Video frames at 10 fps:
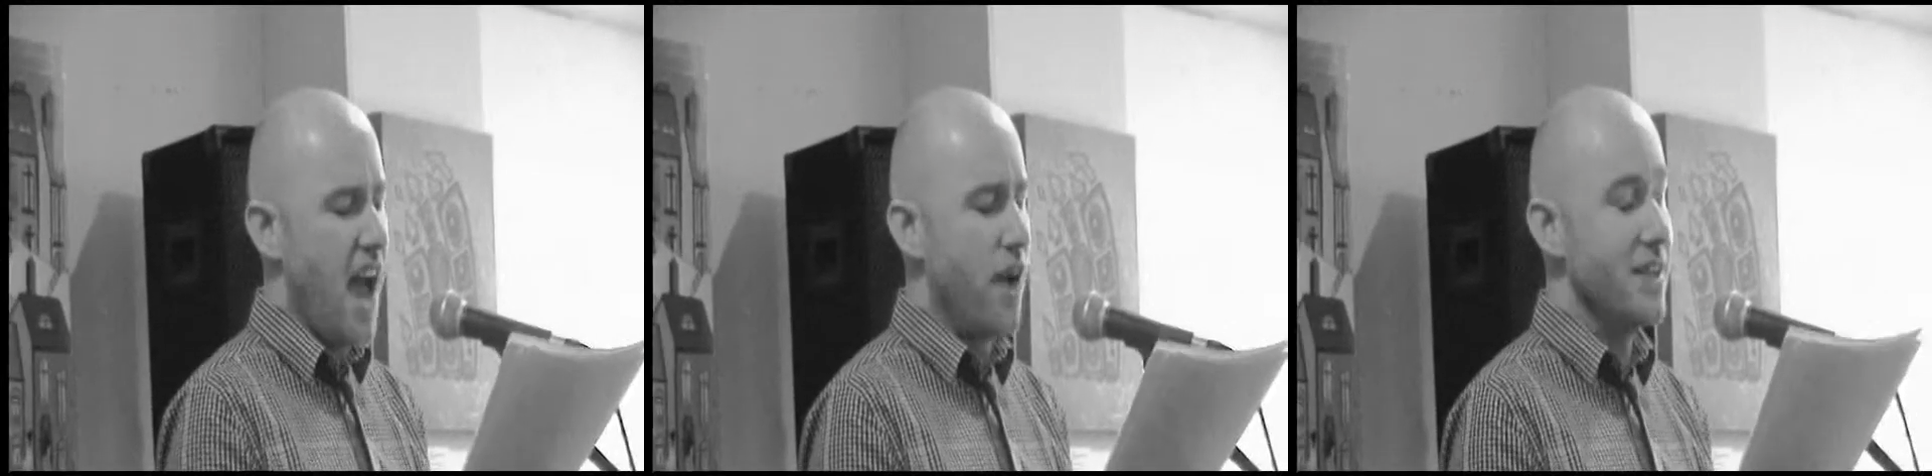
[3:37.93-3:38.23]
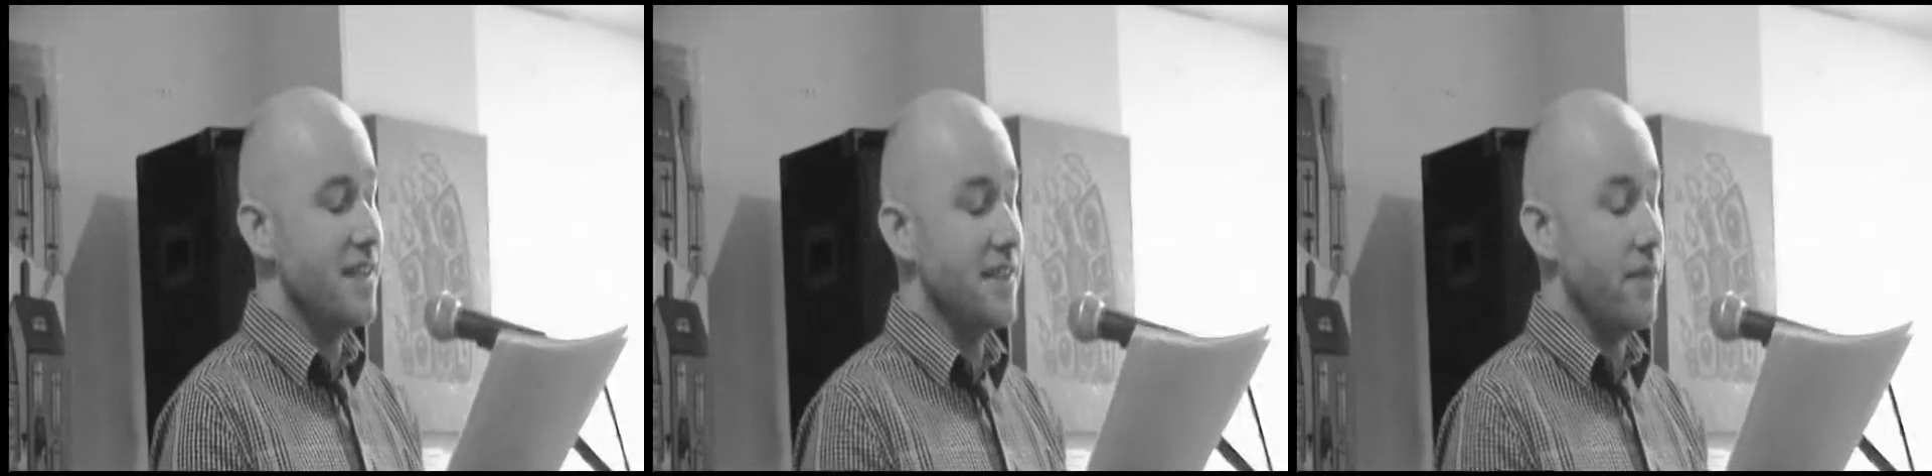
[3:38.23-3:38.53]
I
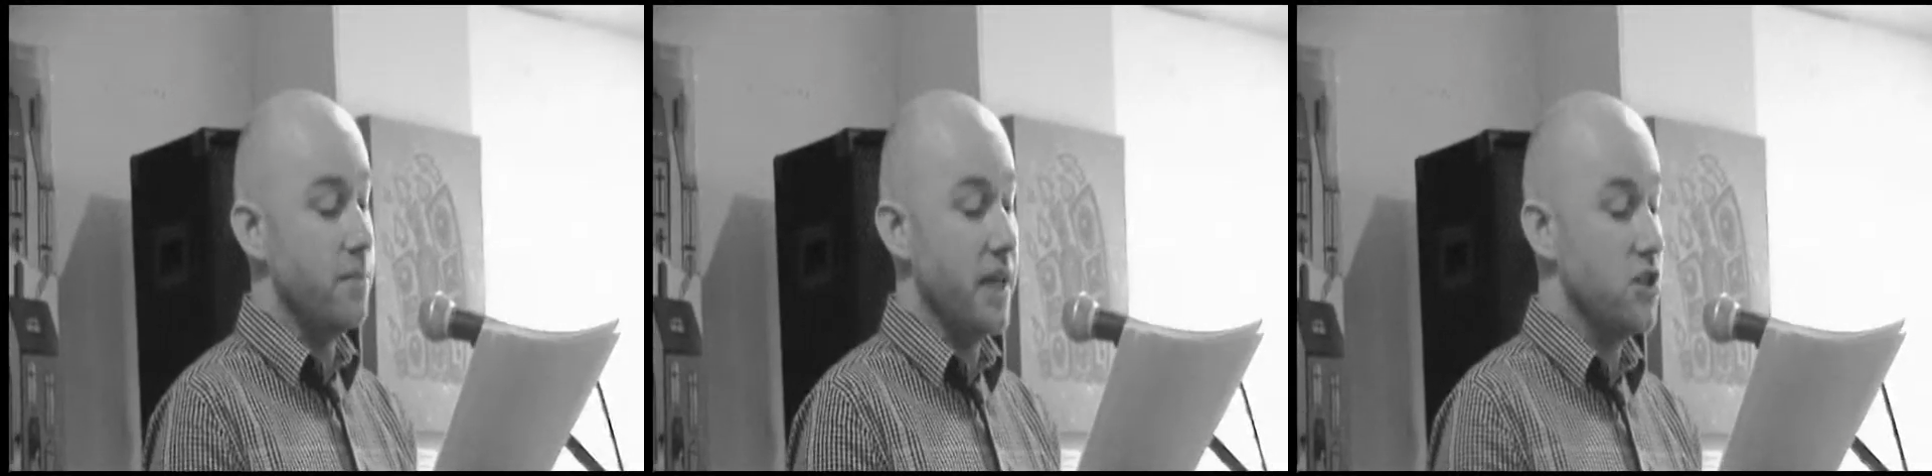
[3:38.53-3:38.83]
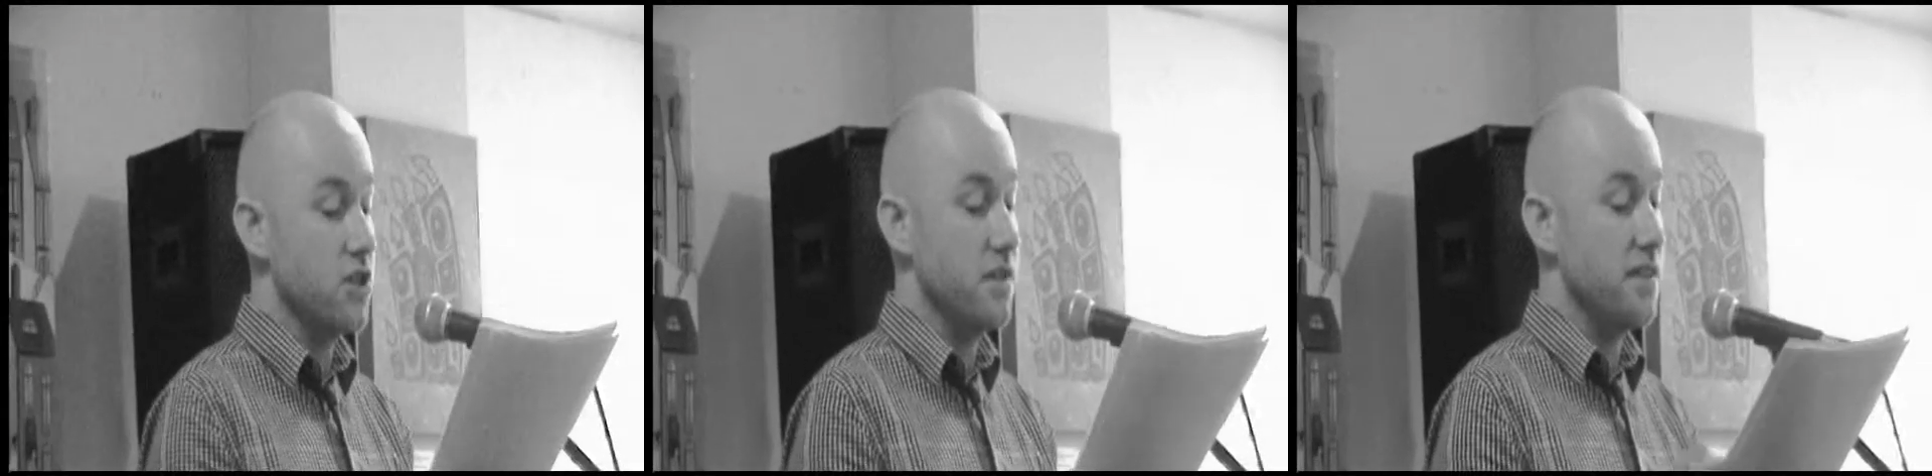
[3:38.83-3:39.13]
really didn't have the
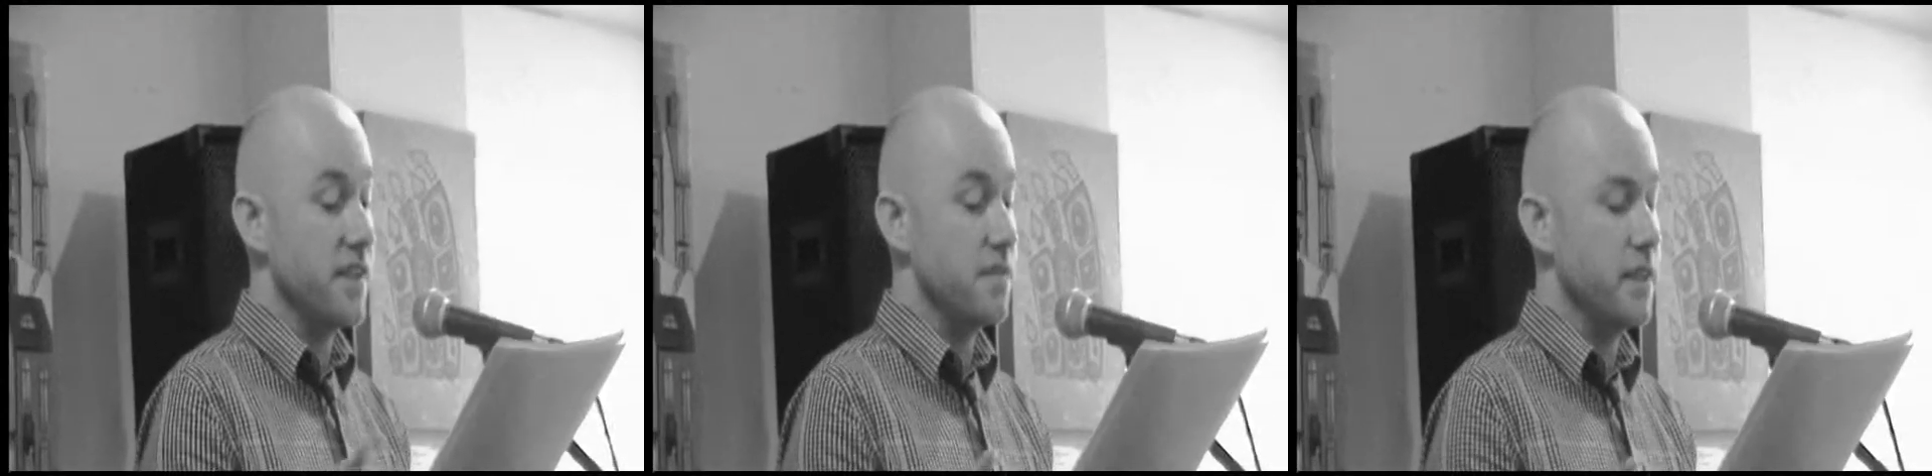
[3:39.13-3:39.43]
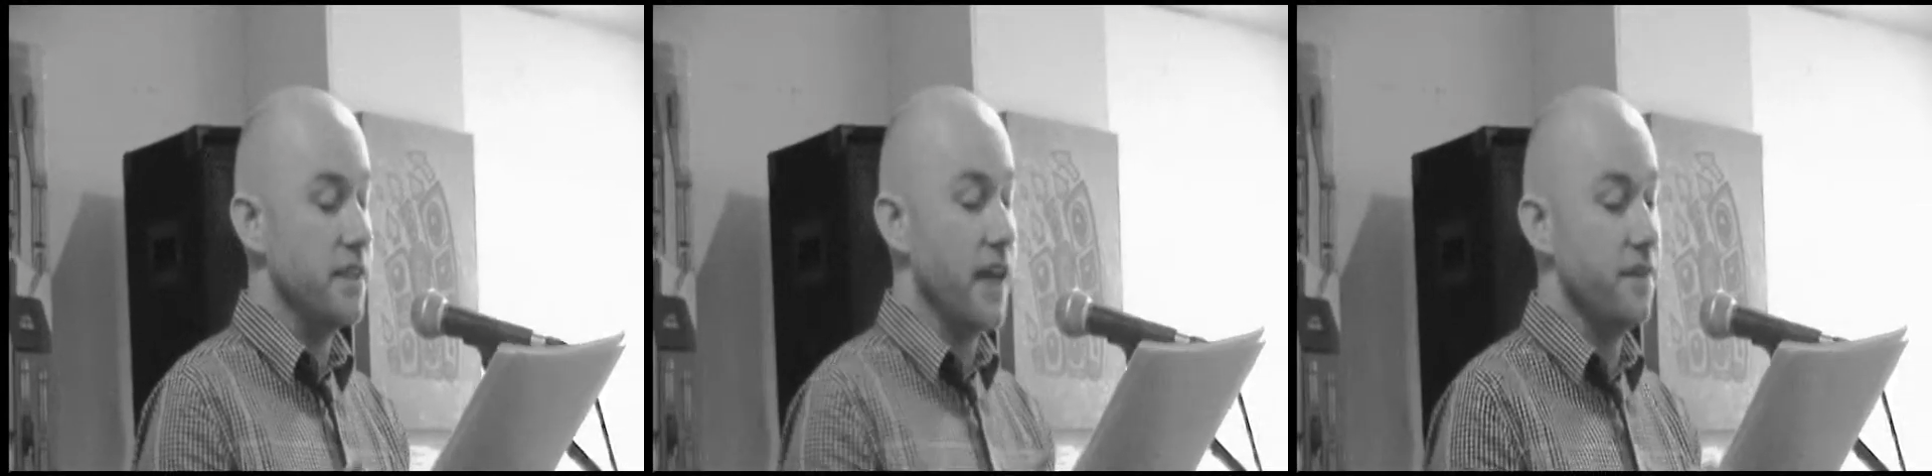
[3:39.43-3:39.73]
patience to
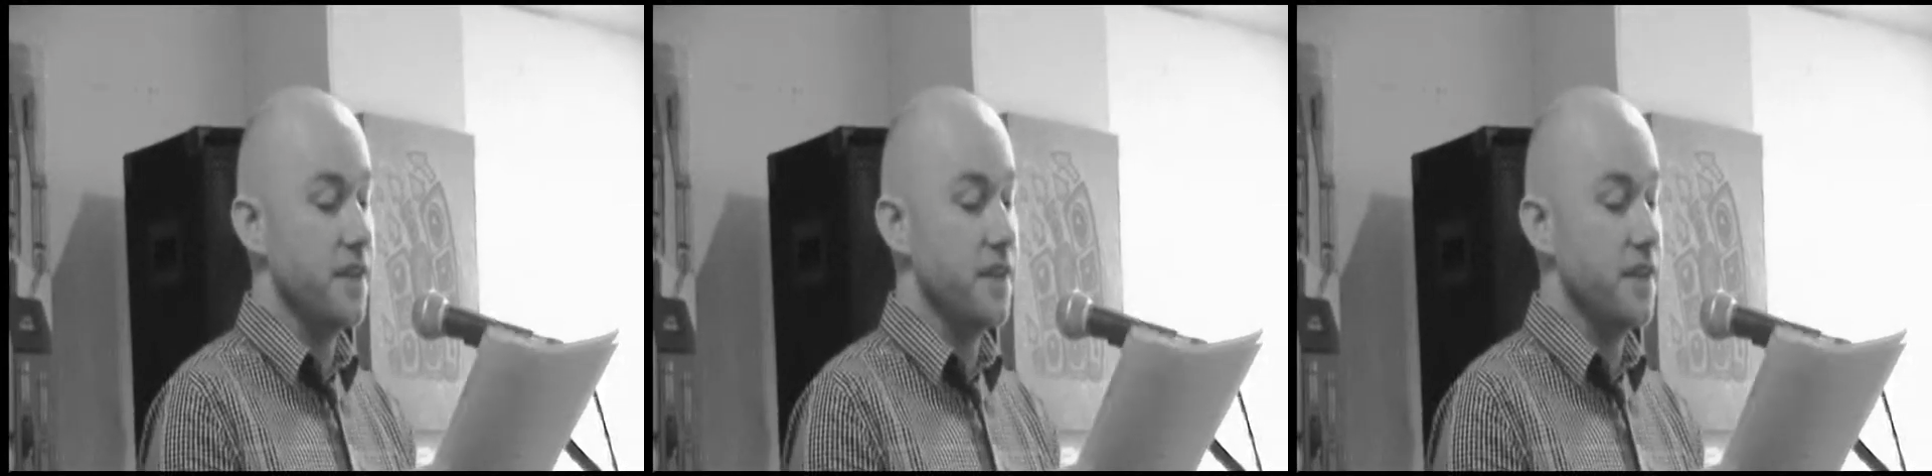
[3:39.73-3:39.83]
explain that